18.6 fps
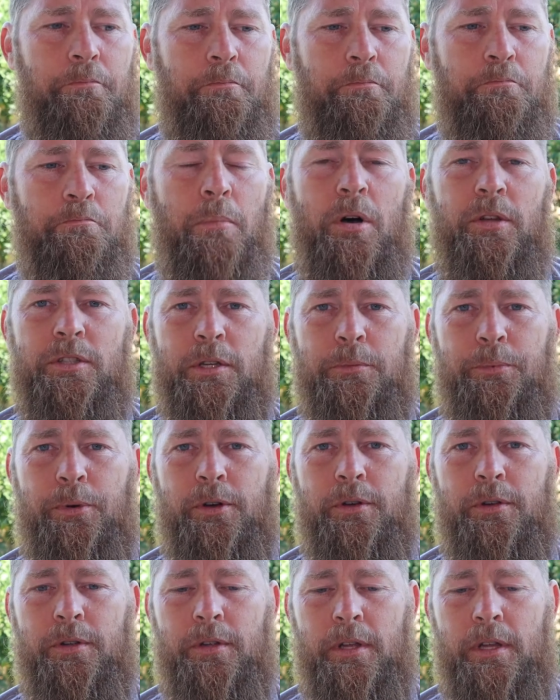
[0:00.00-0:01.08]

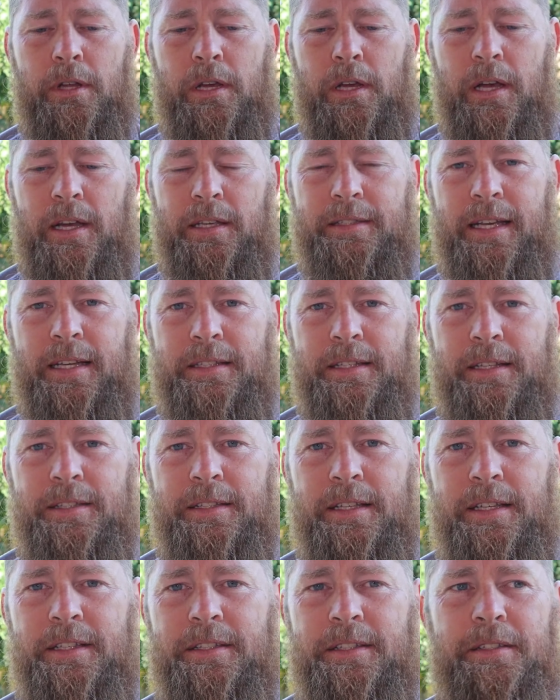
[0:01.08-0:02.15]
multiple uh,
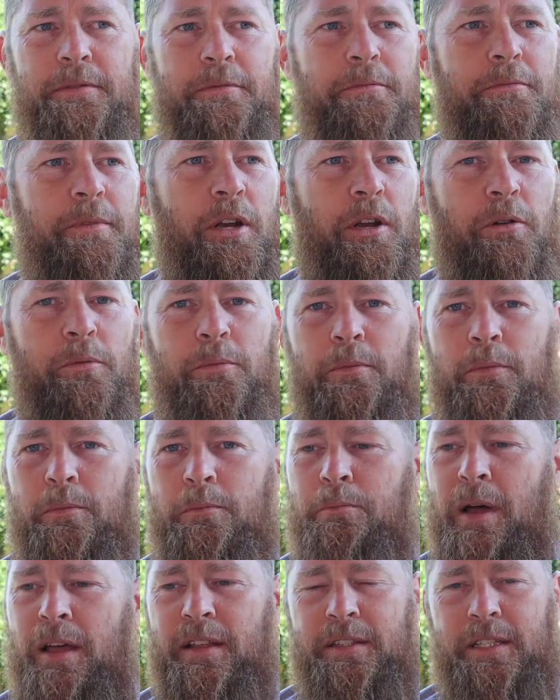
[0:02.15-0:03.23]
sentences. You know,
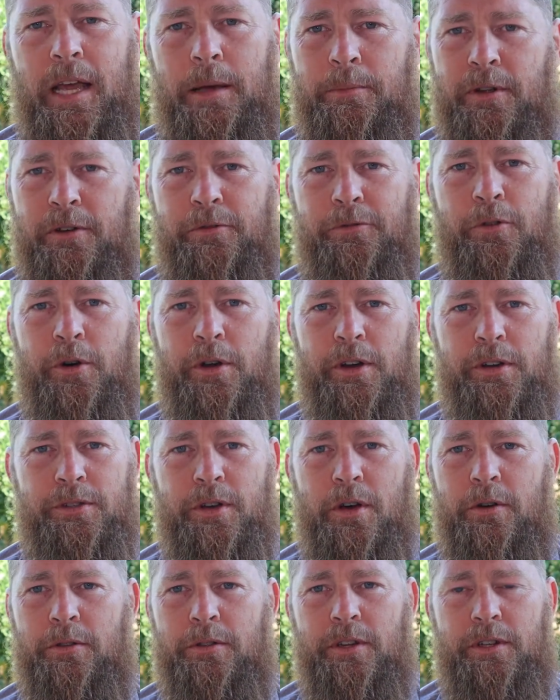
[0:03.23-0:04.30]
by the time they're four years
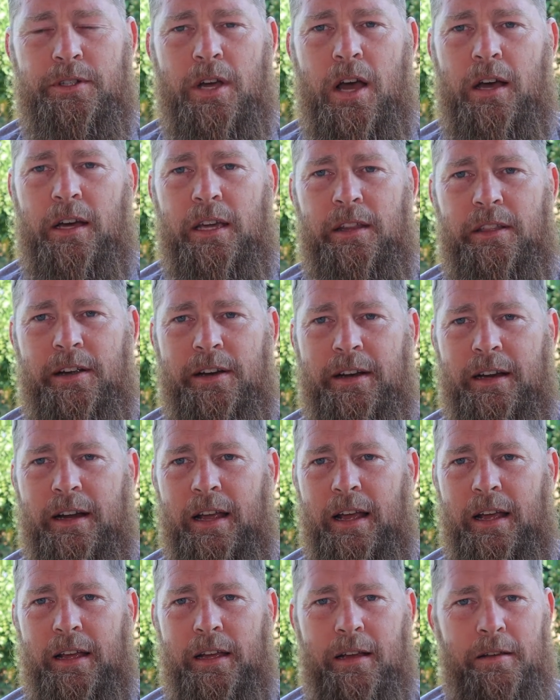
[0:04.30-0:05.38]
old, they're talking their
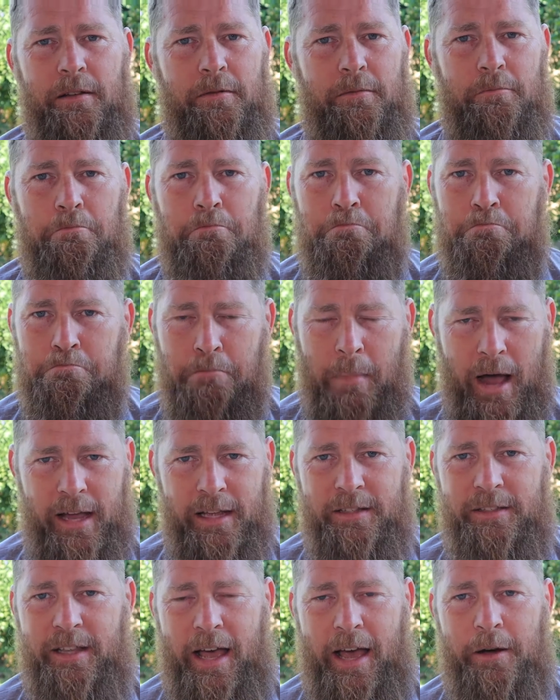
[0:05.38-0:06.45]

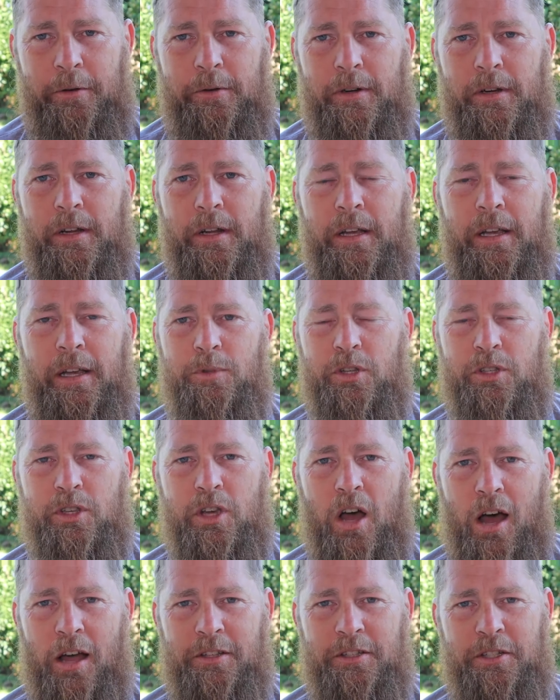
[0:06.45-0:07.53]
minds out, just
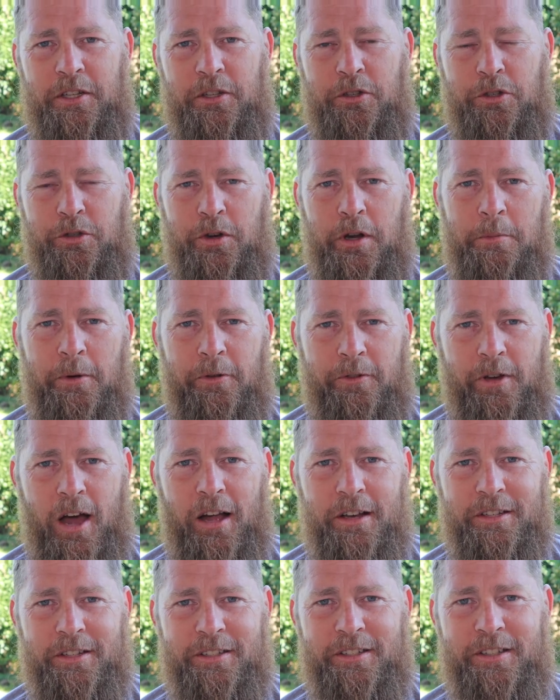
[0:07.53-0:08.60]
constant stream of
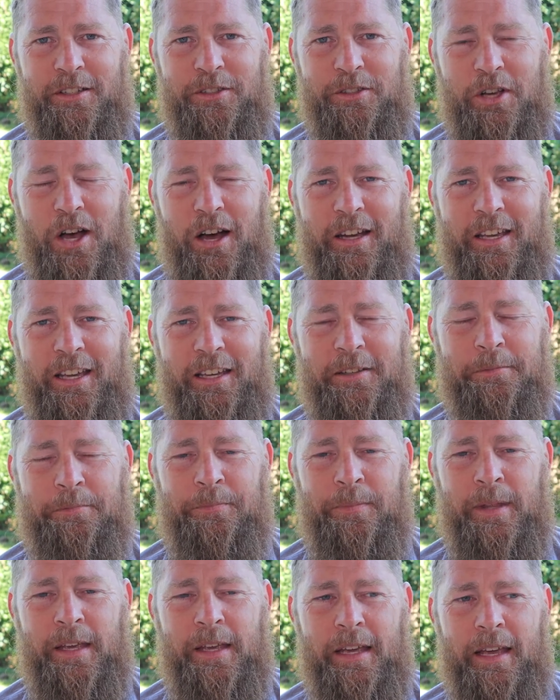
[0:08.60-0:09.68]
consciousness talking.
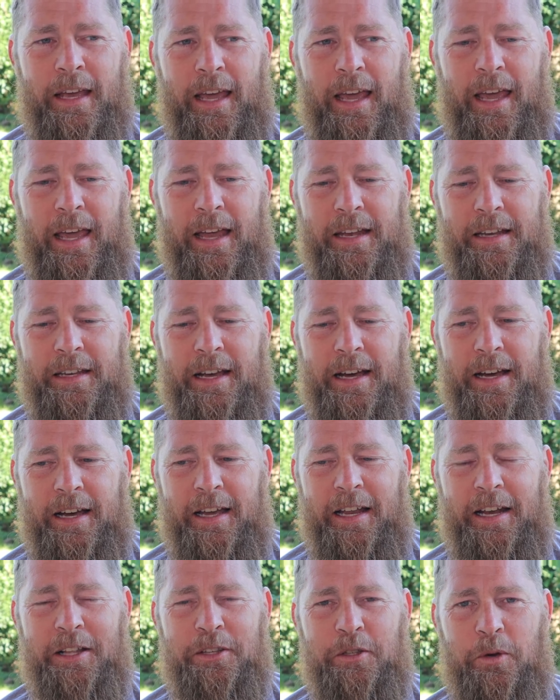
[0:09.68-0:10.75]
And, uh,
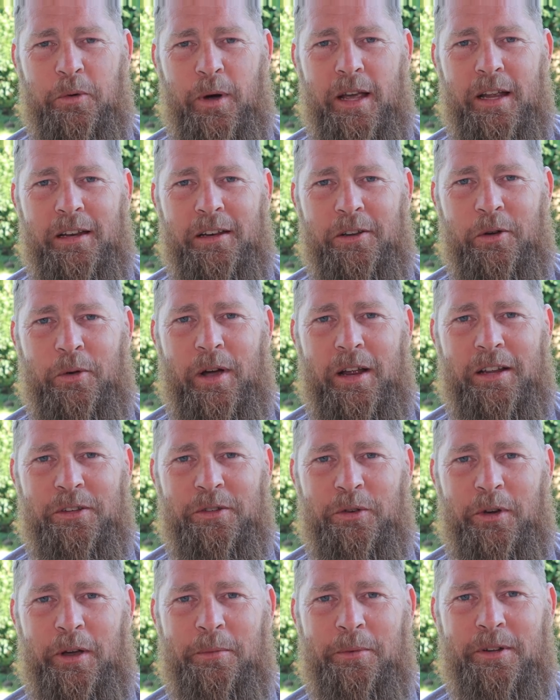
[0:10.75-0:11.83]
and it's quite, quite
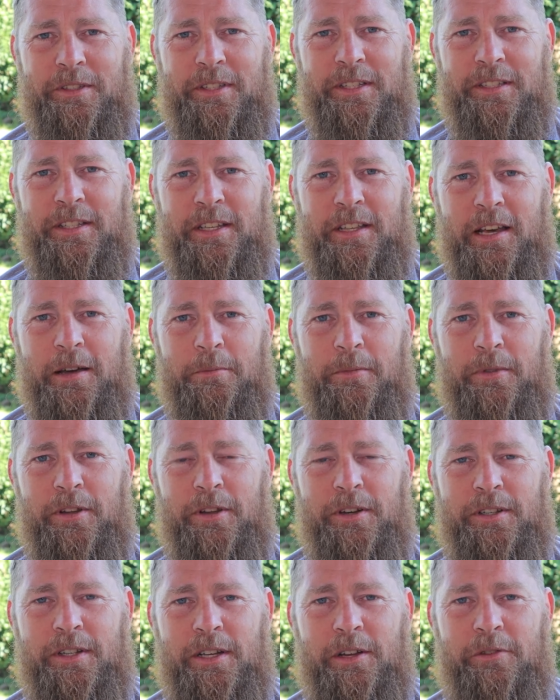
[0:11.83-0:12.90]
enjoyable to see them
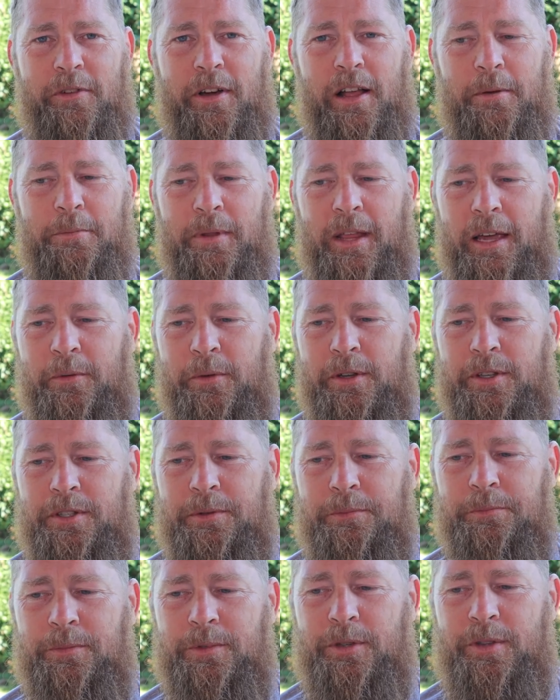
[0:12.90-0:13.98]
learn to develop
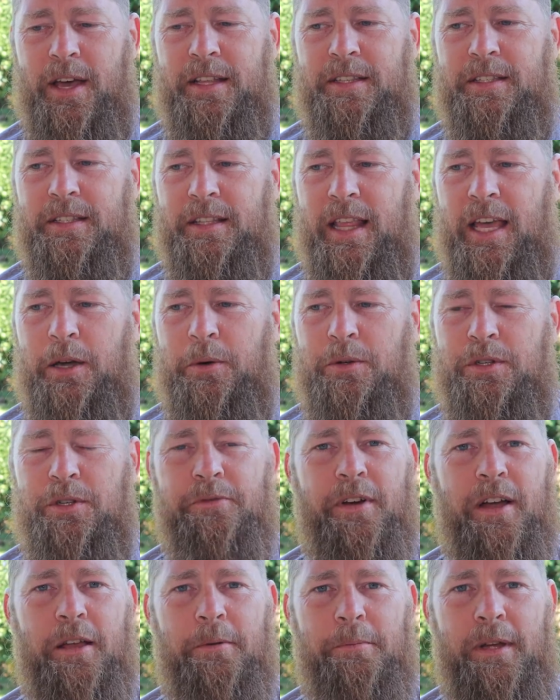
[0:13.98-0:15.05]
language. So that's language
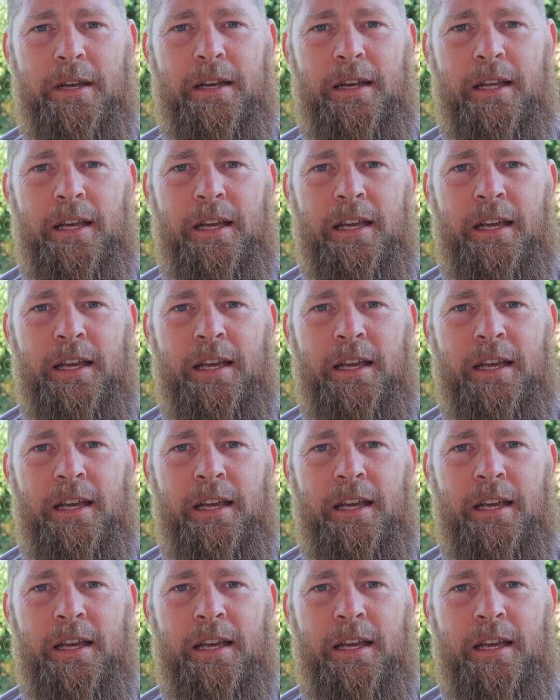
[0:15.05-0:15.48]
development